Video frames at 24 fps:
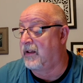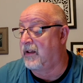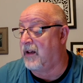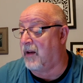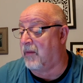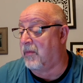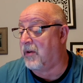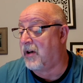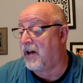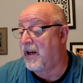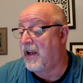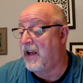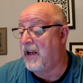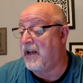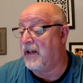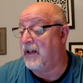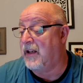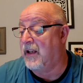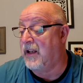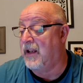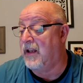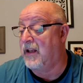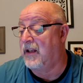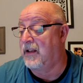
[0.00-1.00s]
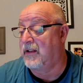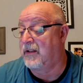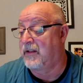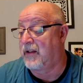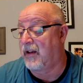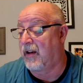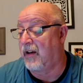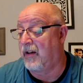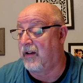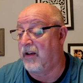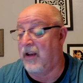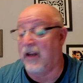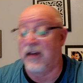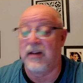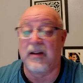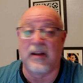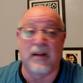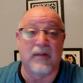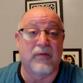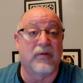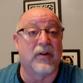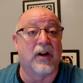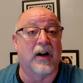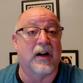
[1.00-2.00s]
Number eight is get
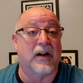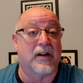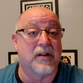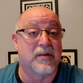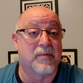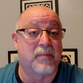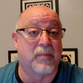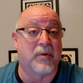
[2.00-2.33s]
gift cards.